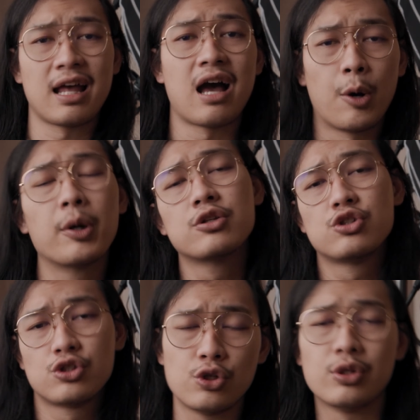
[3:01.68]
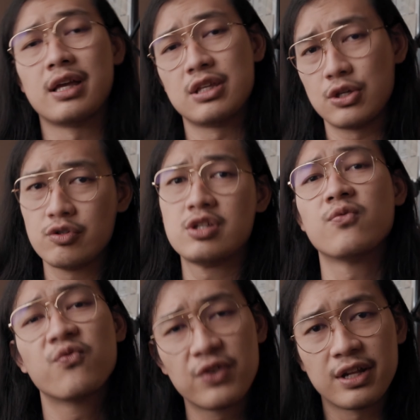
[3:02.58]
now I want to shoot a
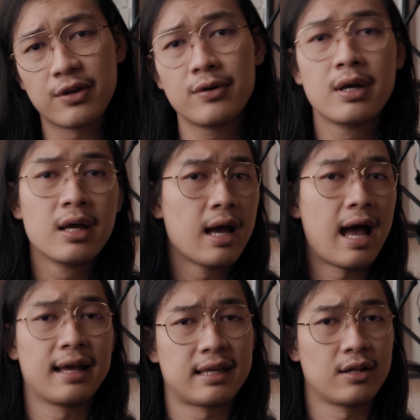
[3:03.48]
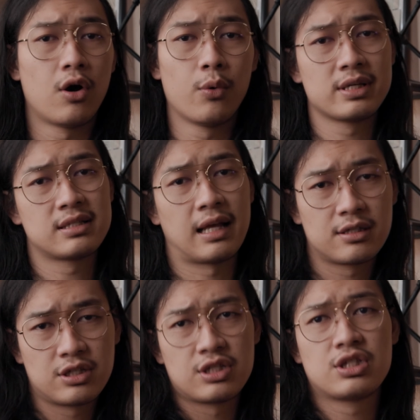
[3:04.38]
YouTube video, I can always
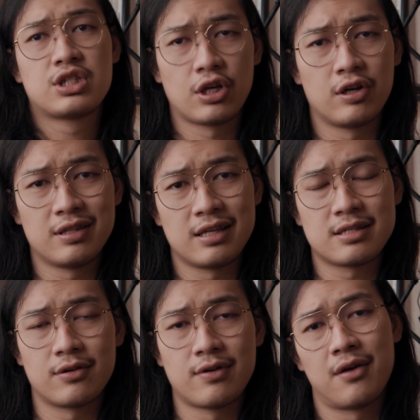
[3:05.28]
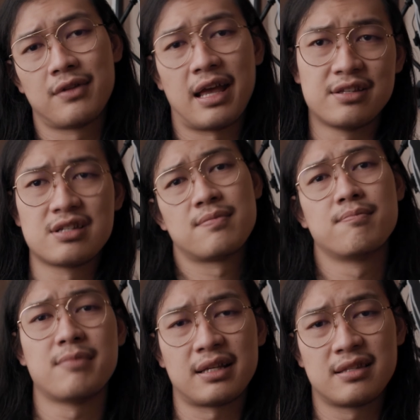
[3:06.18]
like just turn this around and just
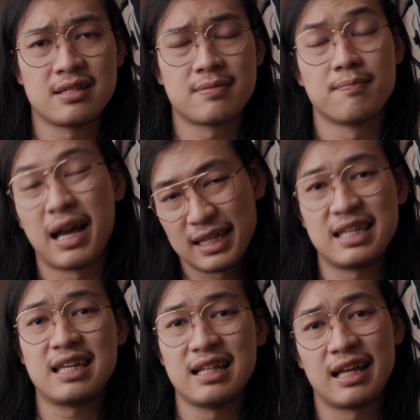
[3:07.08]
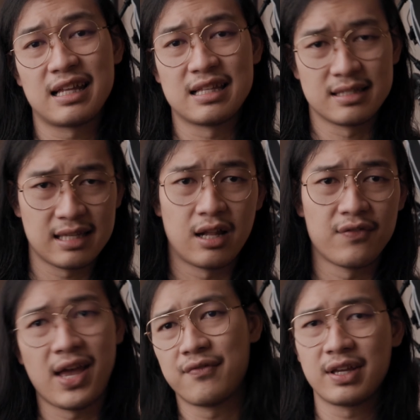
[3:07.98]
make this my key light instead
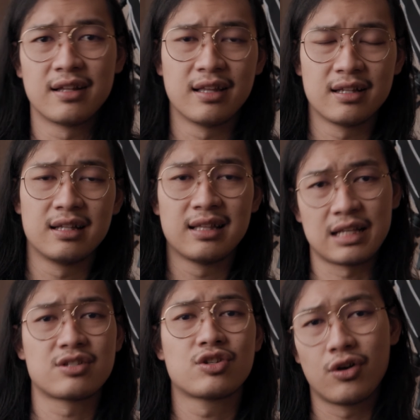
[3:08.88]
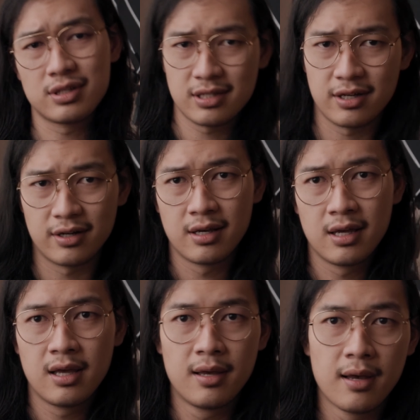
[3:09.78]
of having another light source here.
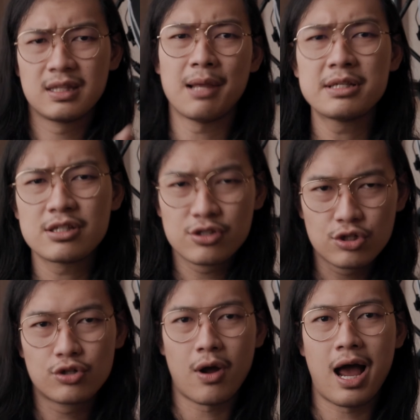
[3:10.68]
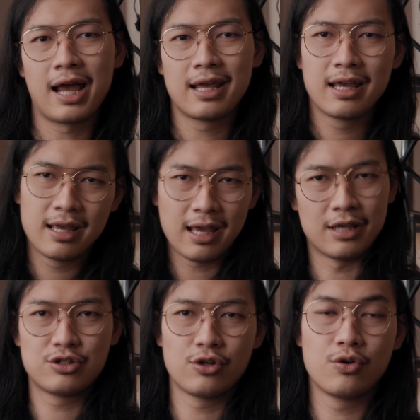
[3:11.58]
Let me just try
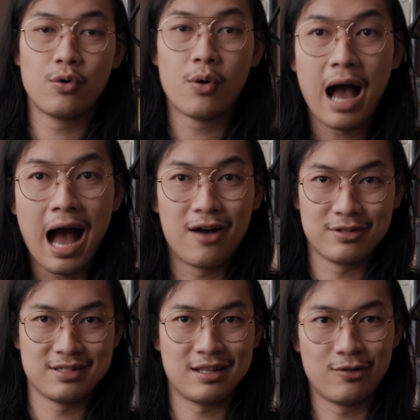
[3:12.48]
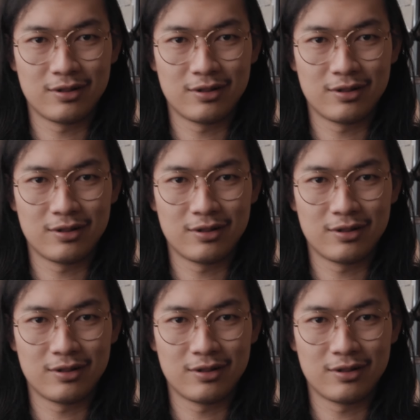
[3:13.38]
and show you how does it